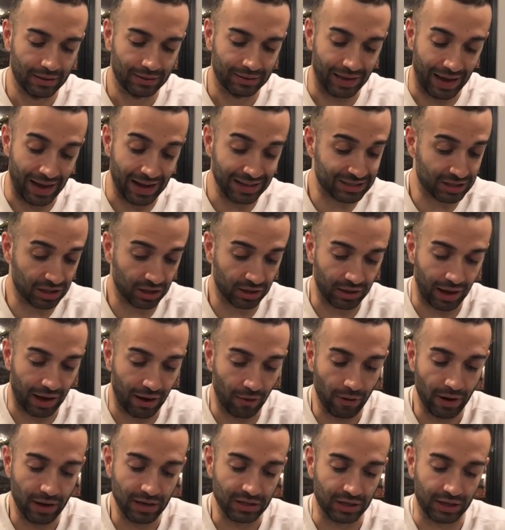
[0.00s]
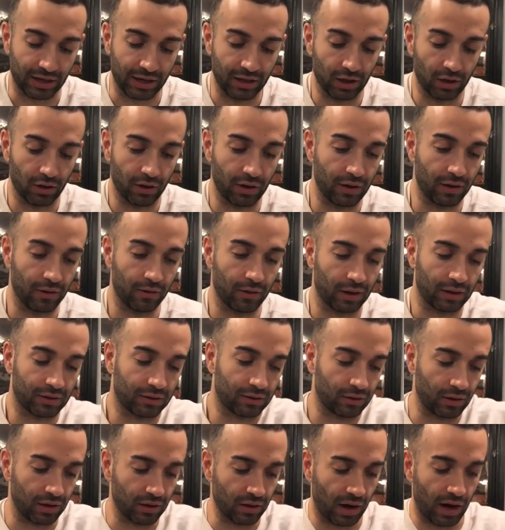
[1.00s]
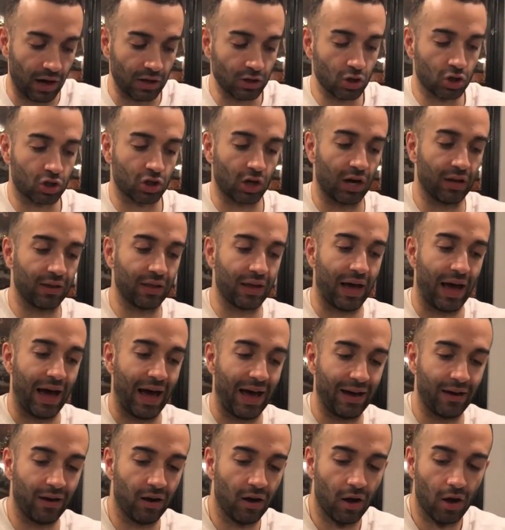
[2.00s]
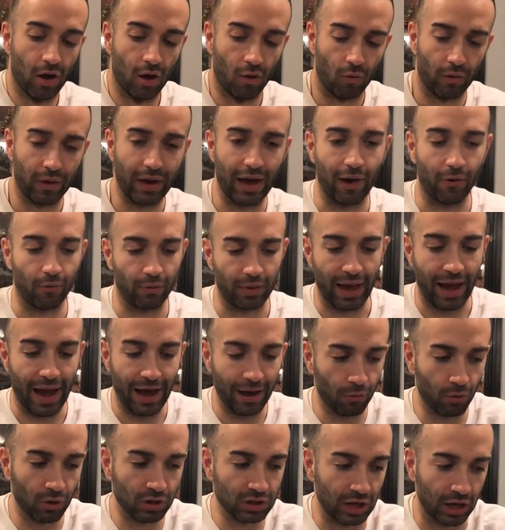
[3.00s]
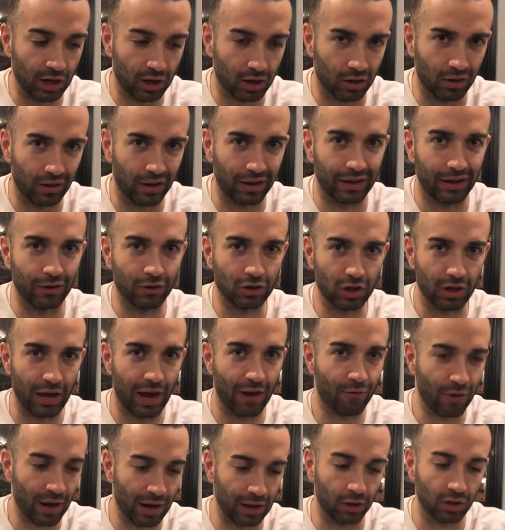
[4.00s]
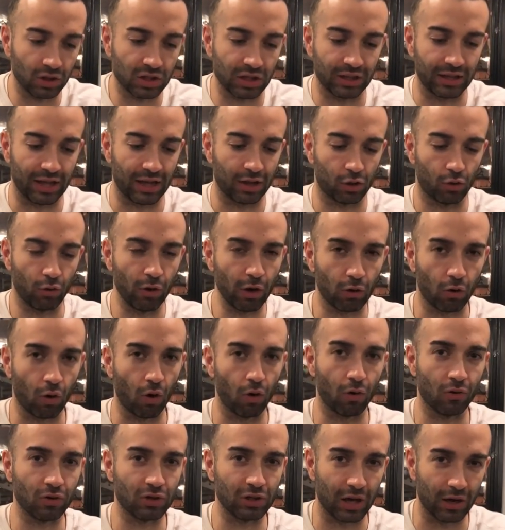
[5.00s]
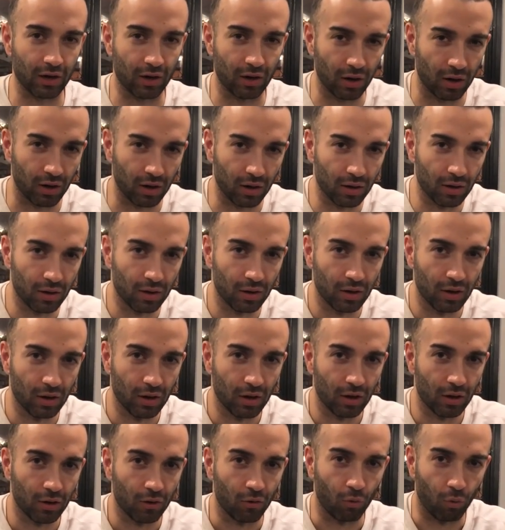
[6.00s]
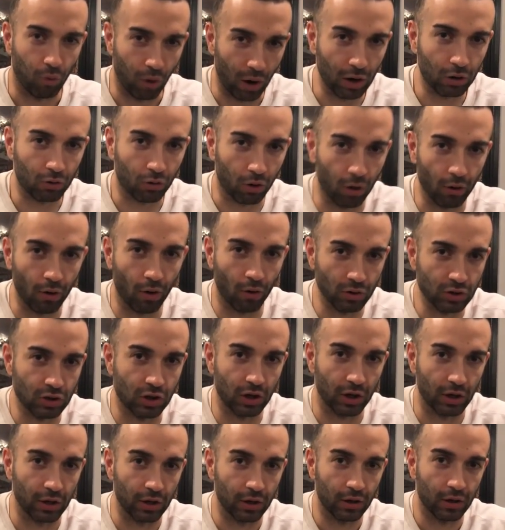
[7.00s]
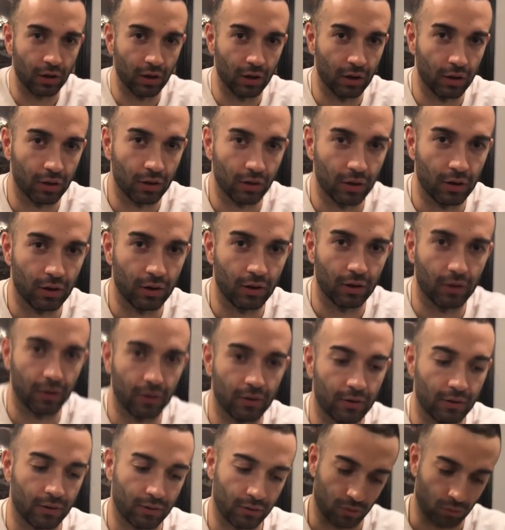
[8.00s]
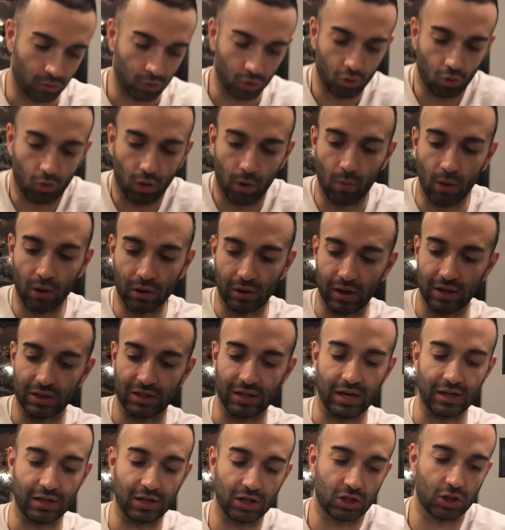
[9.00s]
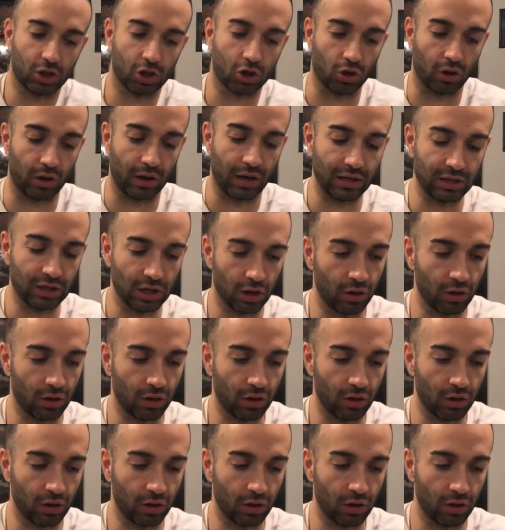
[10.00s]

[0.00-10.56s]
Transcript: That's like how it is. Like I literally like as you saw the hand, yeah, the hand was not like it was like every hand looks like that. Three chrono was not good. It one chrono is good. Let's do one more test hand. We'll do one more test hand just to show you guys.